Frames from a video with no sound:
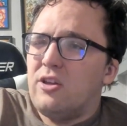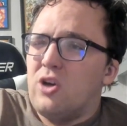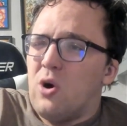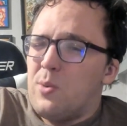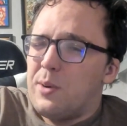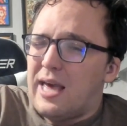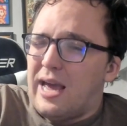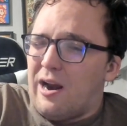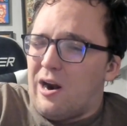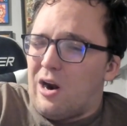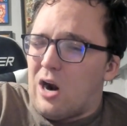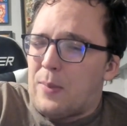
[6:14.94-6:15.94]
don't
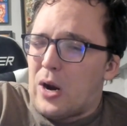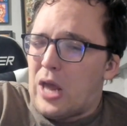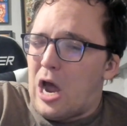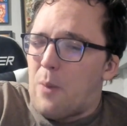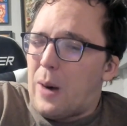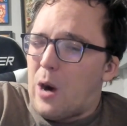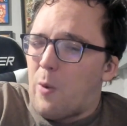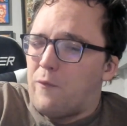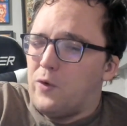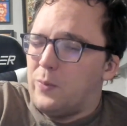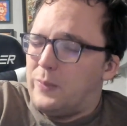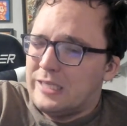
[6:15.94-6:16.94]
care about how
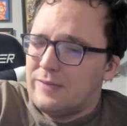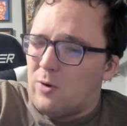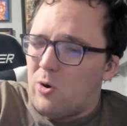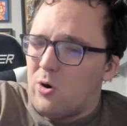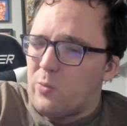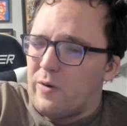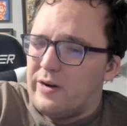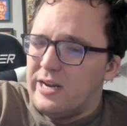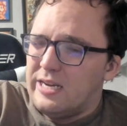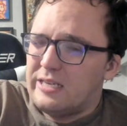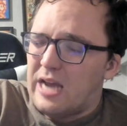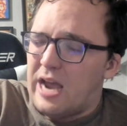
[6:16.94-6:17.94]
powerful a piece of hardware
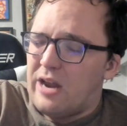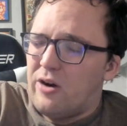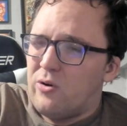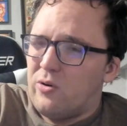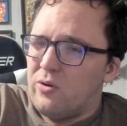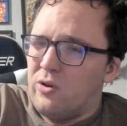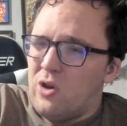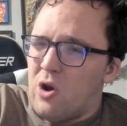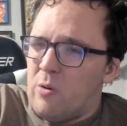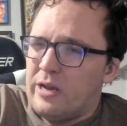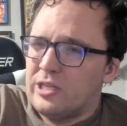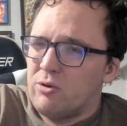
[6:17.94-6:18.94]
is. I don't
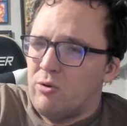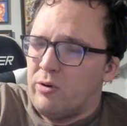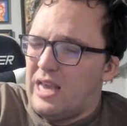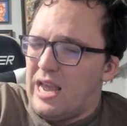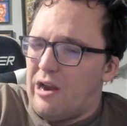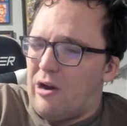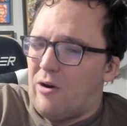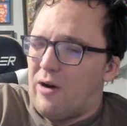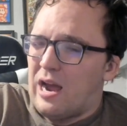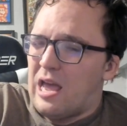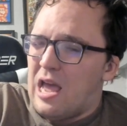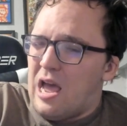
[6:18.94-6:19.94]
notice or care.
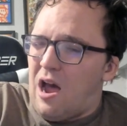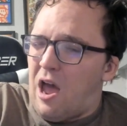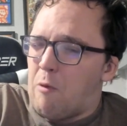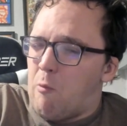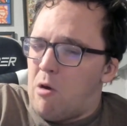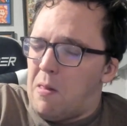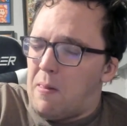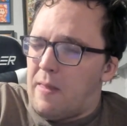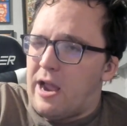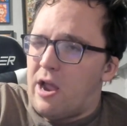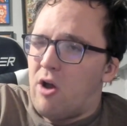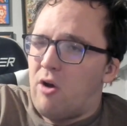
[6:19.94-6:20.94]
I want
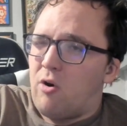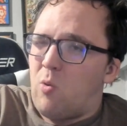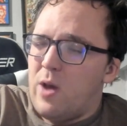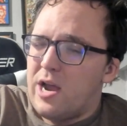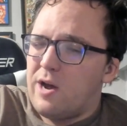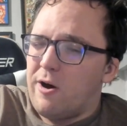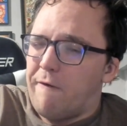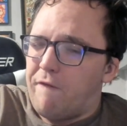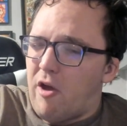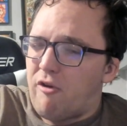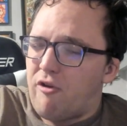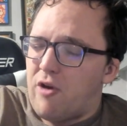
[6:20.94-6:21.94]
like a quick,
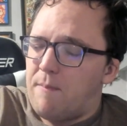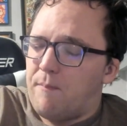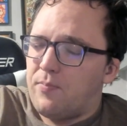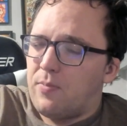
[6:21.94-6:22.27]
efficient